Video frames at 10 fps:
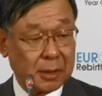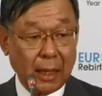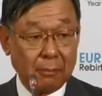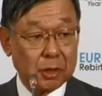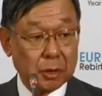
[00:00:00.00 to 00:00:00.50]

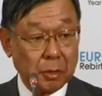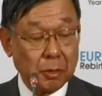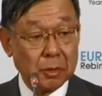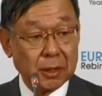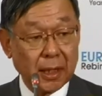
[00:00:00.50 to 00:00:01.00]
some
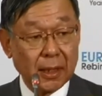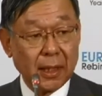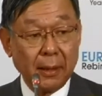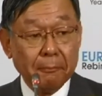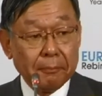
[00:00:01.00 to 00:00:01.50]
schools
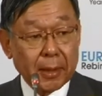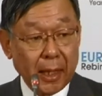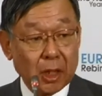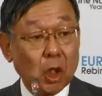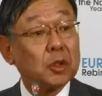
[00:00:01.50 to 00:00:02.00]
and
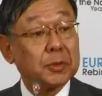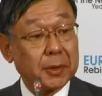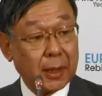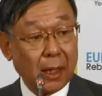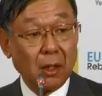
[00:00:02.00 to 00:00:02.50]

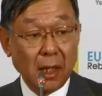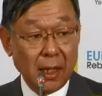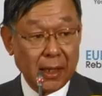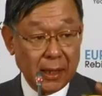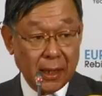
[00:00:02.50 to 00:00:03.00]
hospital
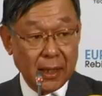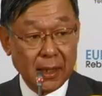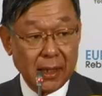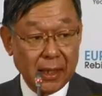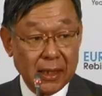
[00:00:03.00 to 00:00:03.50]
in the